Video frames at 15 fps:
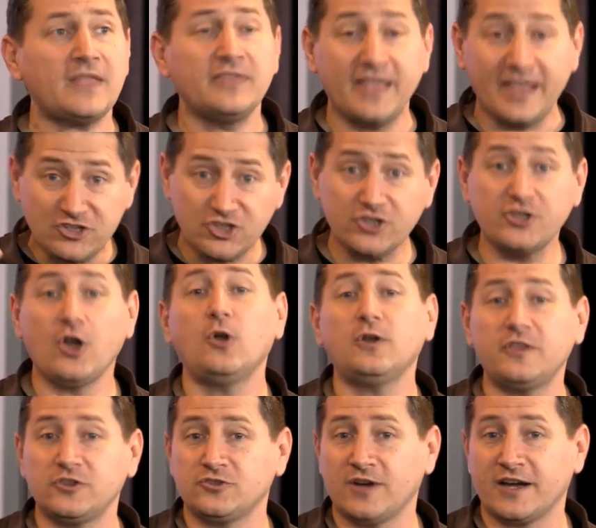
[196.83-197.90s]
they should
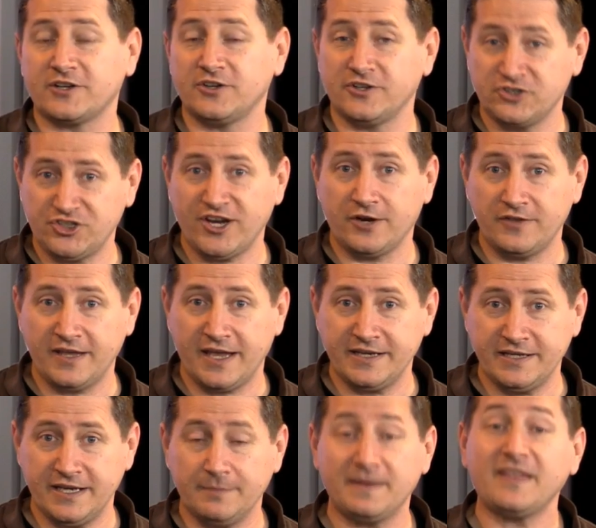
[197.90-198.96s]
go to the director and share the
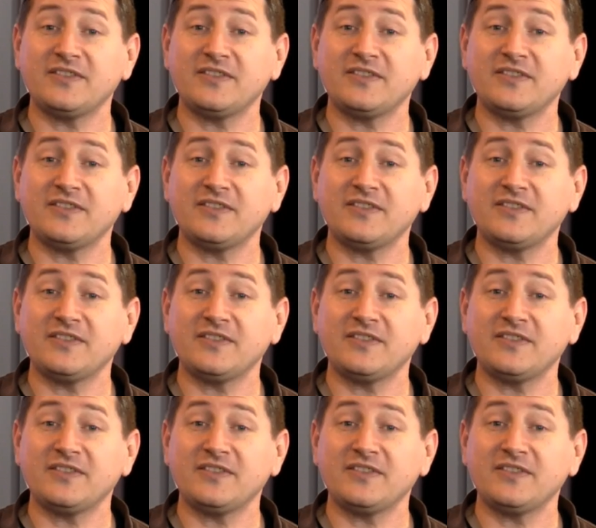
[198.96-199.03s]
idea.